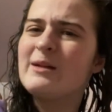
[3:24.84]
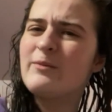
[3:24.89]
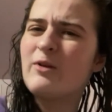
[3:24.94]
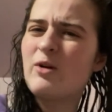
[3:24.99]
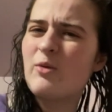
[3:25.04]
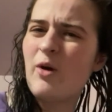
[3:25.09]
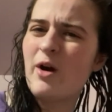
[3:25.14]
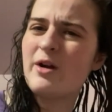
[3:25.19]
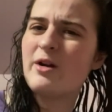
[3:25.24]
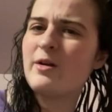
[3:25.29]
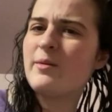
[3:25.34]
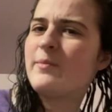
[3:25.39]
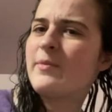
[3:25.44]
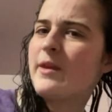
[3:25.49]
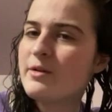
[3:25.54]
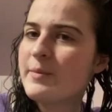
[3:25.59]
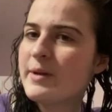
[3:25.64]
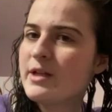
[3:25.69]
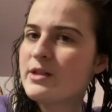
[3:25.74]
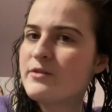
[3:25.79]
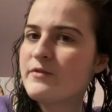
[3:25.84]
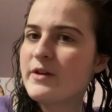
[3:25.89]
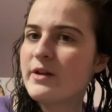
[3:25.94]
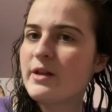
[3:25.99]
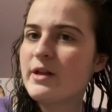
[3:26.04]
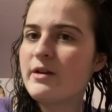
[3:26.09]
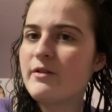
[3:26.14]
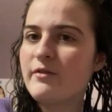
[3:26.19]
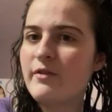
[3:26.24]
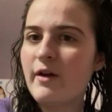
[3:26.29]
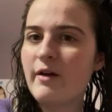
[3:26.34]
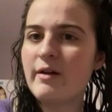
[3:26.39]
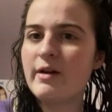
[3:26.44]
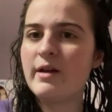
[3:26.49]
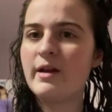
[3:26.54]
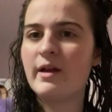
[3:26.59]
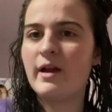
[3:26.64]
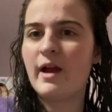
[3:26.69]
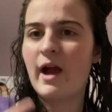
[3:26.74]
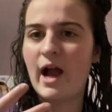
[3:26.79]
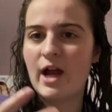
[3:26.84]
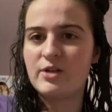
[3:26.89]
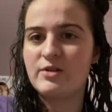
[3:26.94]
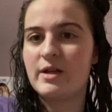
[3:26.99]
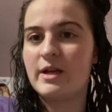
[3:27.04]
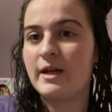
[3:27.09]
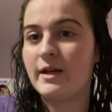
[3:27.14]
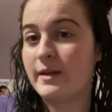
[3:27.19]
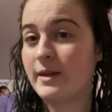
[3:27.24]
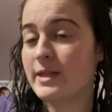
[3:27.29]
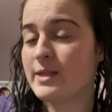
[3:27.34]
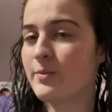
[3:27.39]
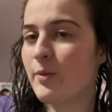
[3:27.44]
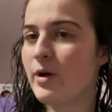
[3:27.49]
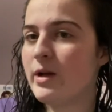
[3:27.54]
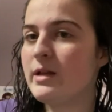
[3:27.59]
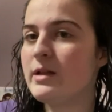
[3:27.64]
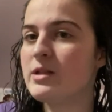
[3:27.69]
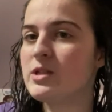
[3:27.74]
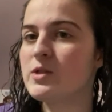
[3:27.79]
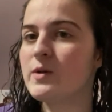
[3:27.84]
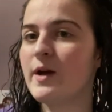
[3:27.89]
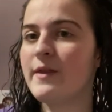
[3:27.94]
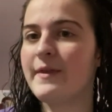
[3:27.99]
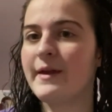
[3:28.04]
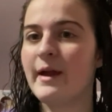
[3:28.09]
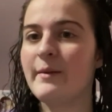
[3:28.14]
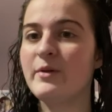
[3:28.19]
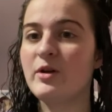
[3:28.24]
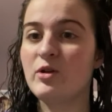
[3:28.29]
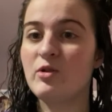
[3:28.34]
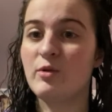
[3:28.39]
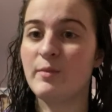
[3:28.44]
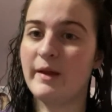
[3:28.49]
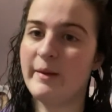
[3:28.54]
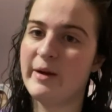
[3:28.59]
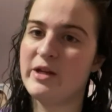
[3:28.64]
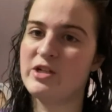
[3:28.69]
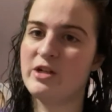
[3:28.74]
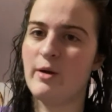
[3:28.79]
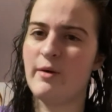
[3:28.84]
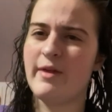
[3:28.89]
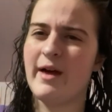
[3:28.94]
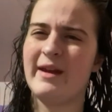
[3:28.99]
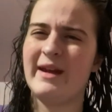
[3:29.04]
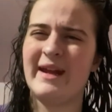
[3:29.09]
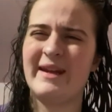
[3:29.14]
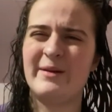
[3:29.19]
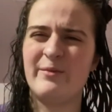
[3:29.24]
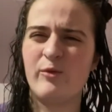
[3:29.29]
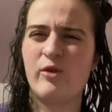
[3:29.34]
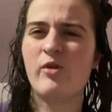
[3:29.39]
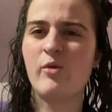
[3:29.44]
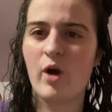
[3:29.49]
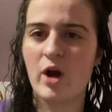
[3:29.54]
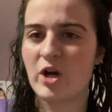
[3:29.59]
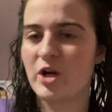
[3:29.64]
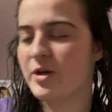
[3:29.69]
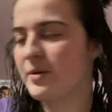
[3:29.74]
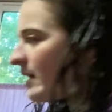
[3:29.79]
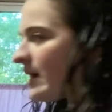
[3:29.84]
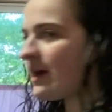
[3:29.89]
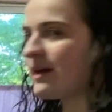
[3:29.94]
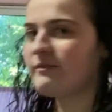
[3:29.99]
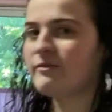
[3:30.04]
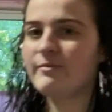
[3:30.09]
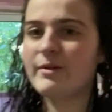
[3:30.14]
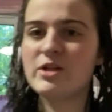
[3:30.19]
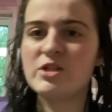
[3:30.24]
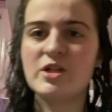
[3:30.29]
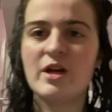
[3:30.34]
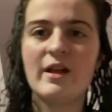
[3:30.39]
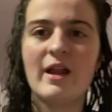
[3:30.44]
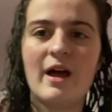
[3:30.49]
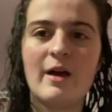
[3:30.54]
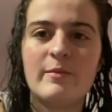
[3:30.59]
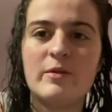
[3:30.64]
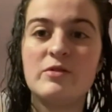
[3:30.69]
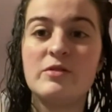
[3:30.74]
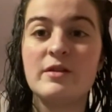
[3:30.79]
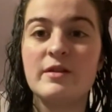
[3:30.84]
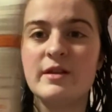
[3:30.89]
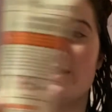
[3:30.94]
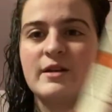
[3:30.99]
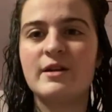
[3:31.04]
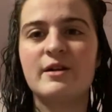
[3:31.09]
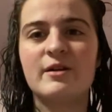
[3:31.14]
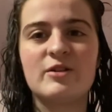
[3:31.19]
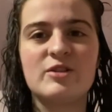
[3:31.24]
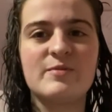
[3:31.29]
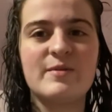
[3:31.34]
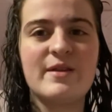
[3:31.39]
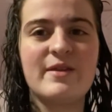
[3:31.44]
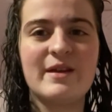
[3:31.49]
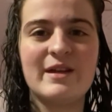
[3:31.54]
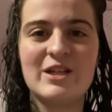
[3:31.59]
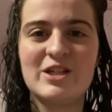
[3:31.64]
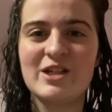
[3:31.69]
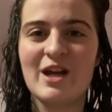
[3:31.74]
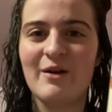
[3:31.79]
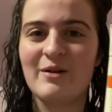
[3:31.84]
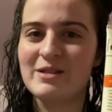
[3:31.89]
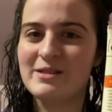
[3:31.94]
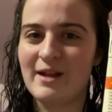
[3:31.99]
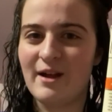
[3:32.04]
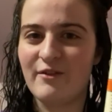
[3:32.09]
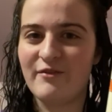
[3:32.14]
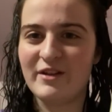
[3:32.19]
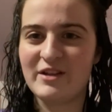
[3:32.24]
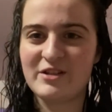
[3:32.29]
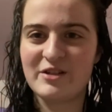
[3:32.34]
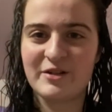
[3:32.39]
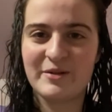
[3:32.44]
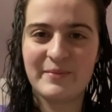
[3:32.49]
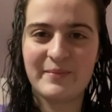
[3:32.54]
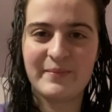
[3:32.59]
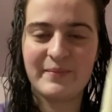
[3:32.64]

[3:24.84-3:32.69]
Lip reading: more water, but it's feeling very hydrated at this point, so I think I'm good to apply my gel without adding more water. And for my gel, I'm using the Curlsmith In Shower Style Fixer.